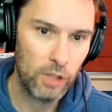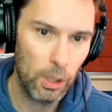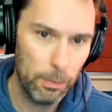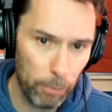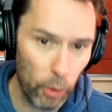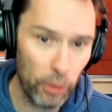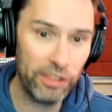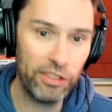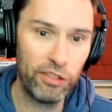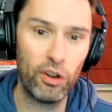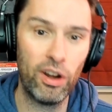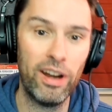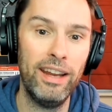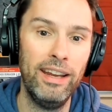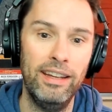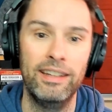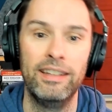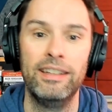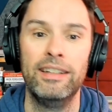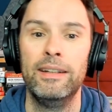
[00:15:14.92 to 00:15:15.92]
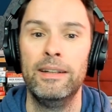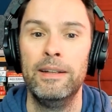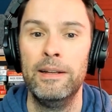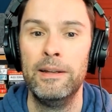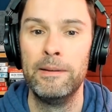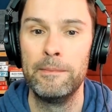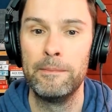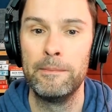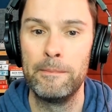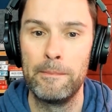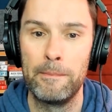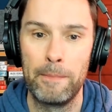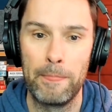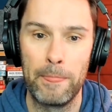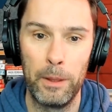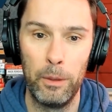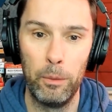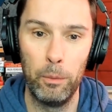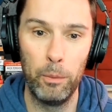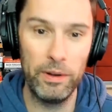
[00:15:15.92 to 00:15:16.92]
Point 3,
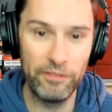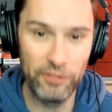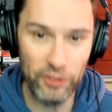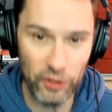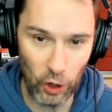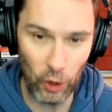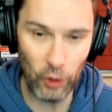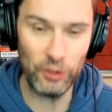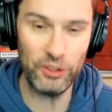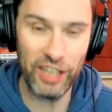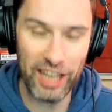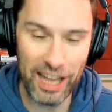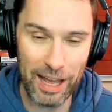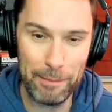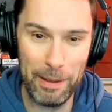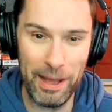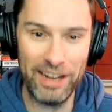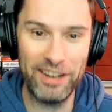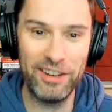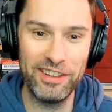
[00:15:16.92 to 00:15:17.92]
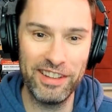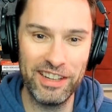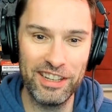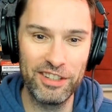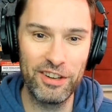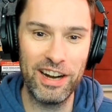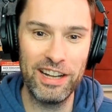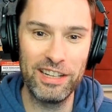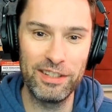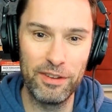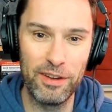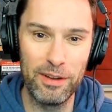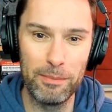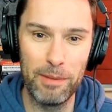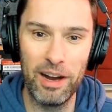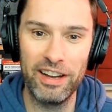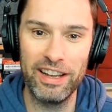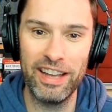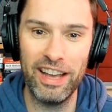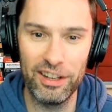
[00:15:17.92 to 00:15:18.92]
we've got to get better in the transfer
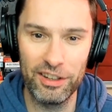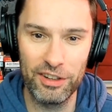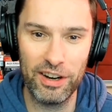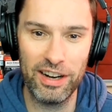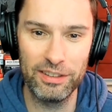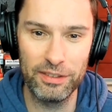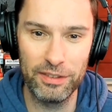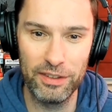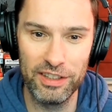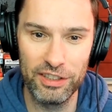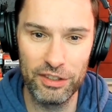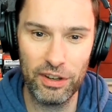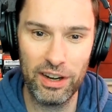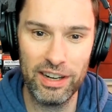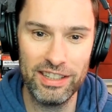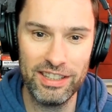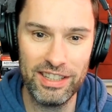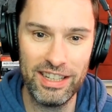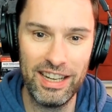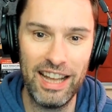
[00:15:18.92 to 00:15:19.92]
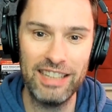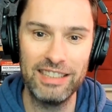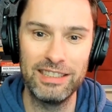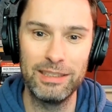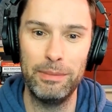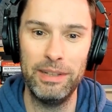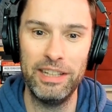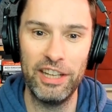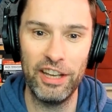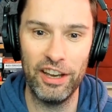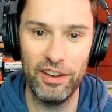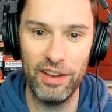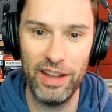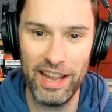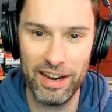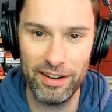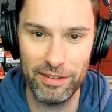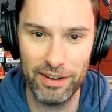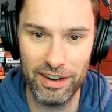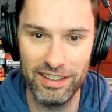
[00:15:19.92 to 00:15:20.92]
market. Our transfer strategy has to be
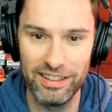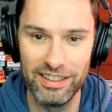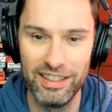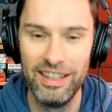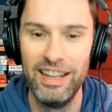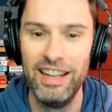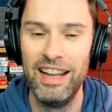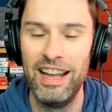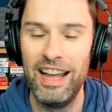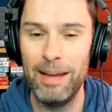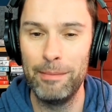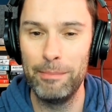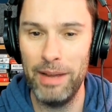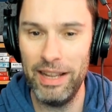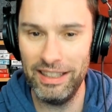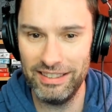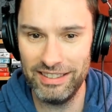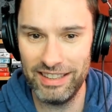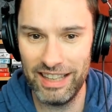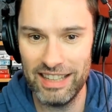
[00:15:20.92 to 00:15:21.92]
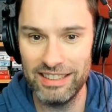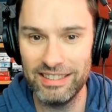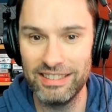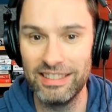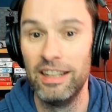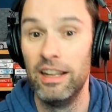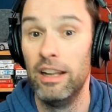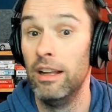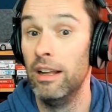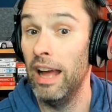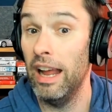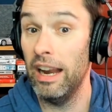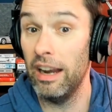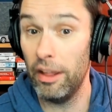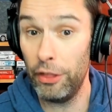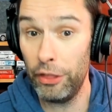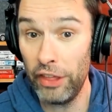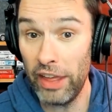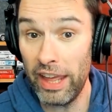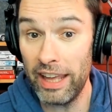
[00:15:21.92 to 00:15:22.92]
coherent and make sense. And I
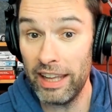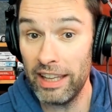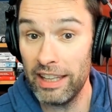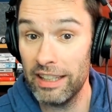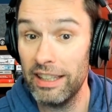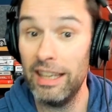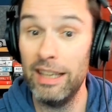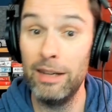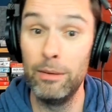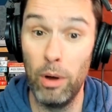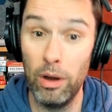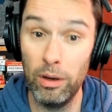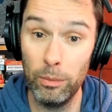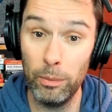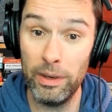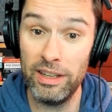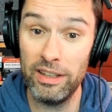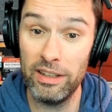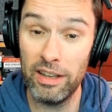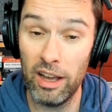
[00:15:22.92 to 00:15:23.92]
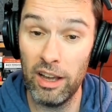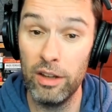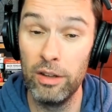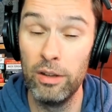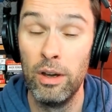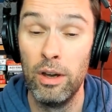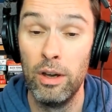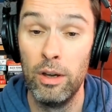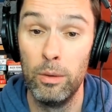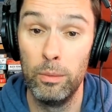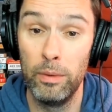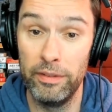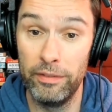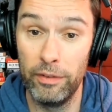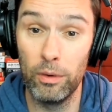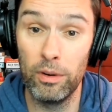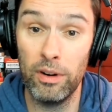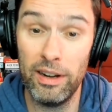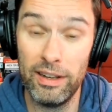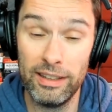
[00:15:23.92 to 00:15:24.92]
think in one window, we've
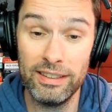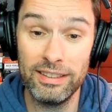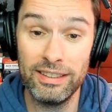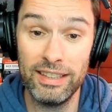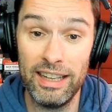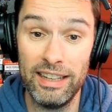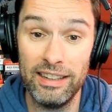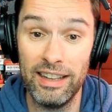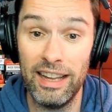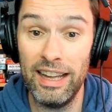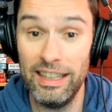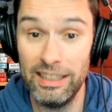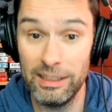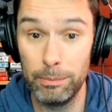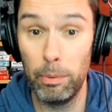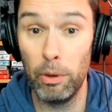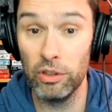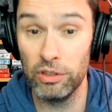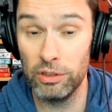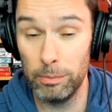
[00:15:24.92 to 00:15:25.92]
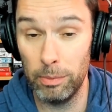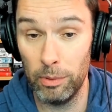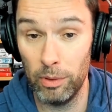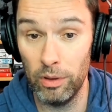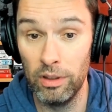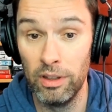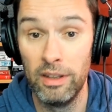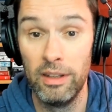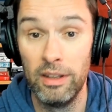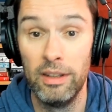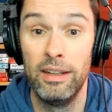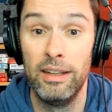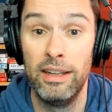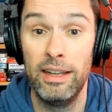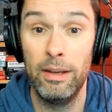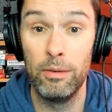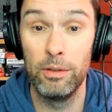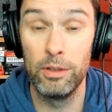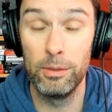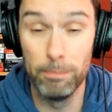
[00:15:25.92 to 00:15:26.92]
already seen that is possible.
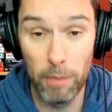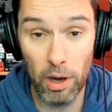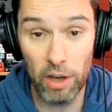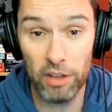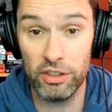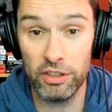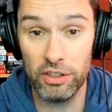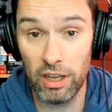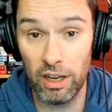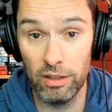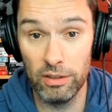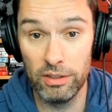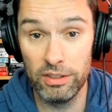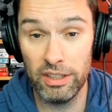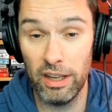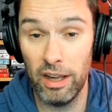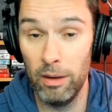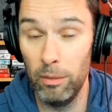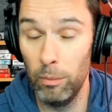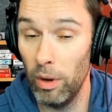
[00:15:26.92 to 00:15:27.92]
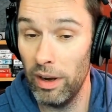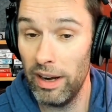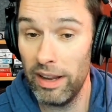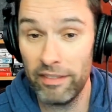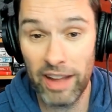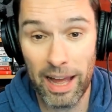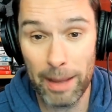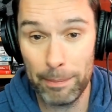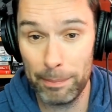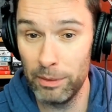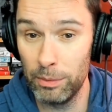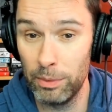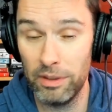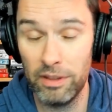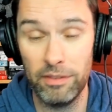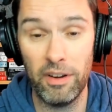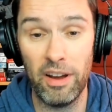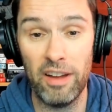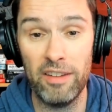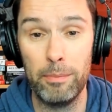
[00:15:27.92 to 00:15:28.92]
It was much closer. Whatever happens with
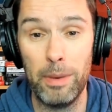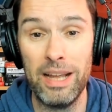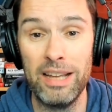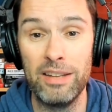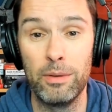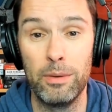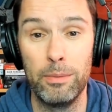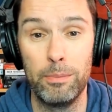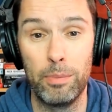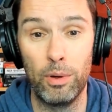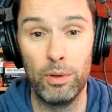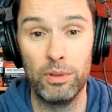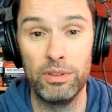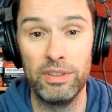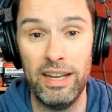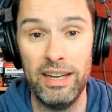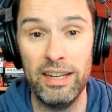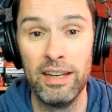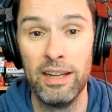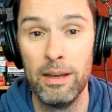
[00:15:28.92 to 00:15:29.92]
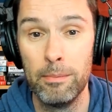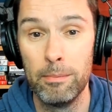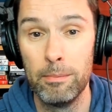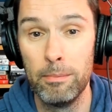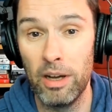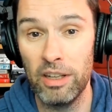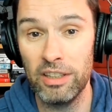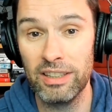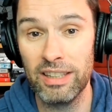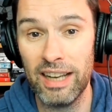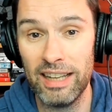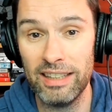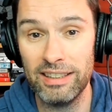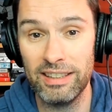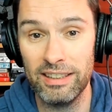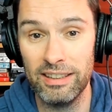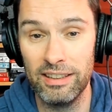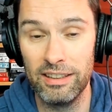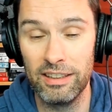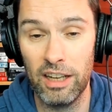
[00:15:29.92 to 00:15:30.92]
the 5 players we brought in, much
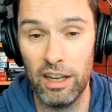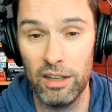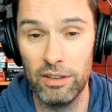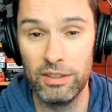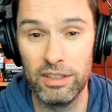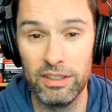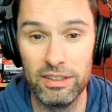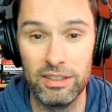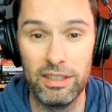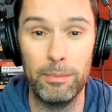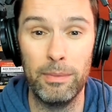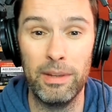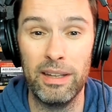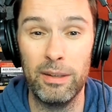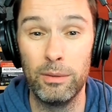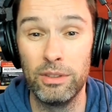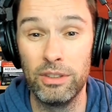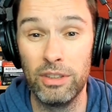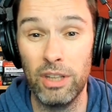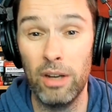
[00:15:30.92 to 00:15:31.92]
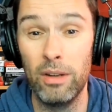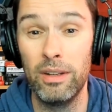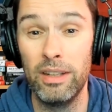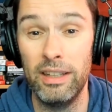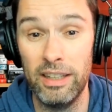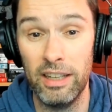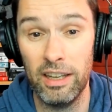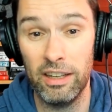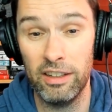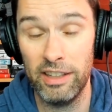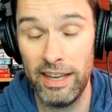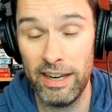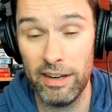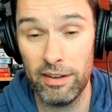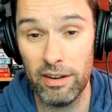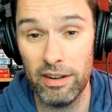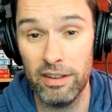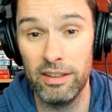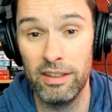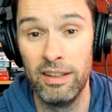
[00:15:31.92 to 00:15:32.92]
closer to something that was totally
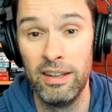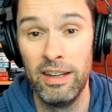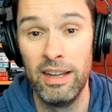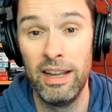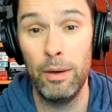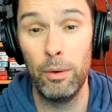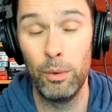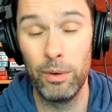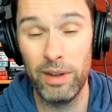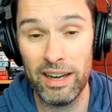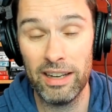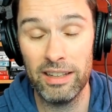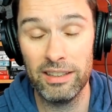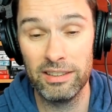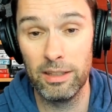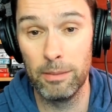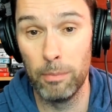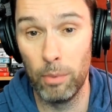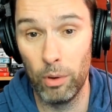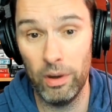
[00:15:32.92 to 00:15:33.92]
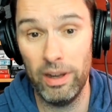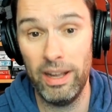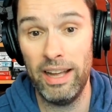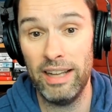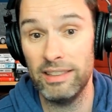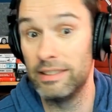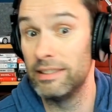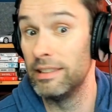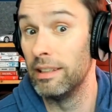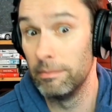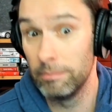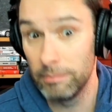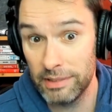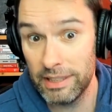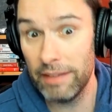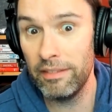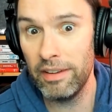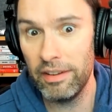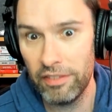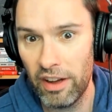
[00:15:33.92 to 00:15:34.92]
coherent and will get us to more hits.
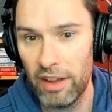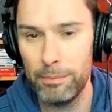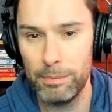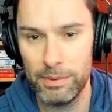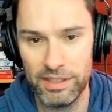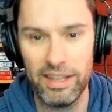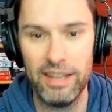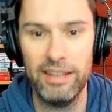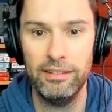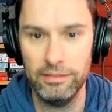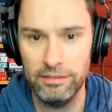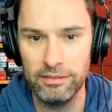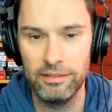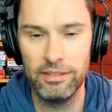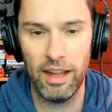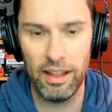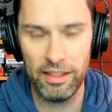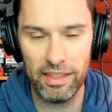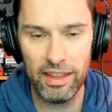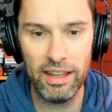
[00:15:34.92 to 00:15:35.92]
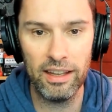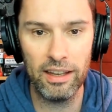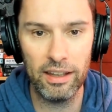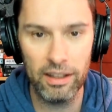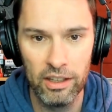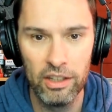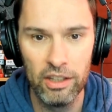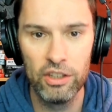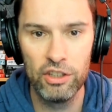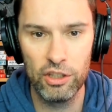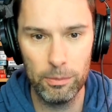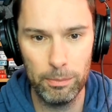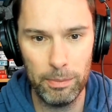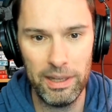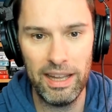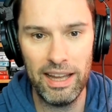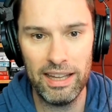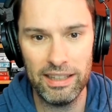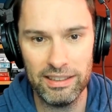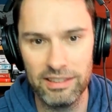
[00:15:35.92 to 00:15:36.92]
75%, I think, should be
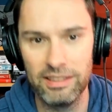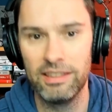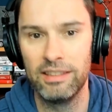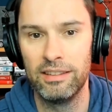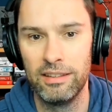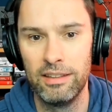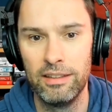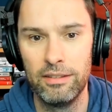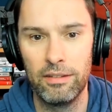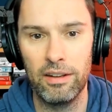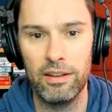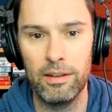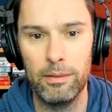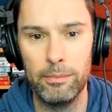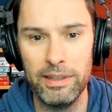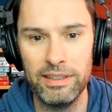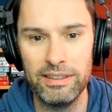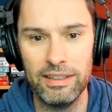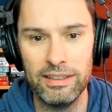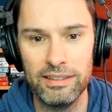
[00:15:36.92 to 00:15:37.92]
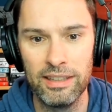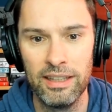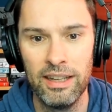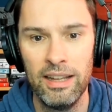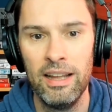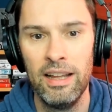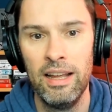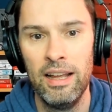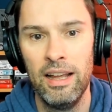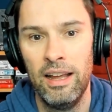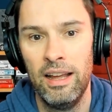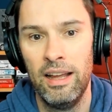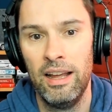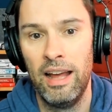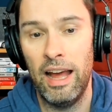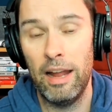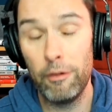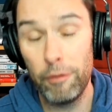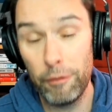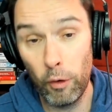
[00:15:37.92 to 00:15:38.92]
hits rather than misses.
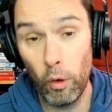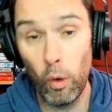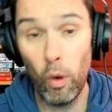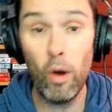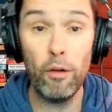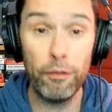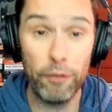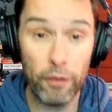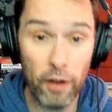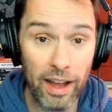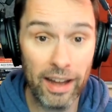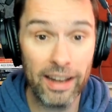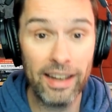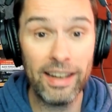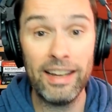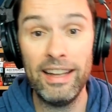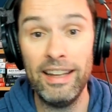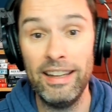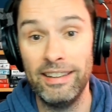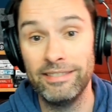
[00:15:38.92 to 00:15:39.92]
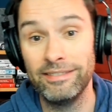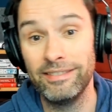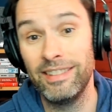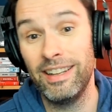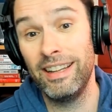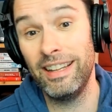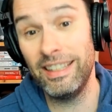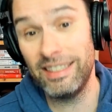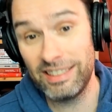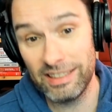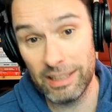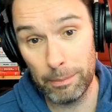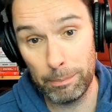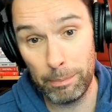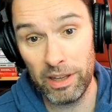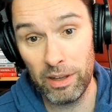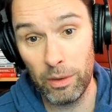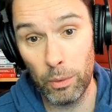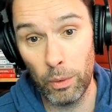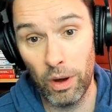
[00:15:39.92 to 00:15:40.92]
And 4, finally, and this is the
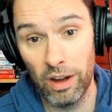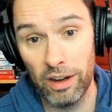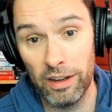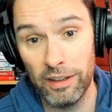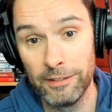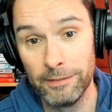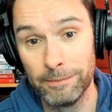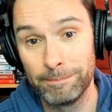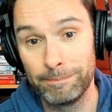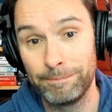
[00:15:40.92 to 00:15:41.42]
big one,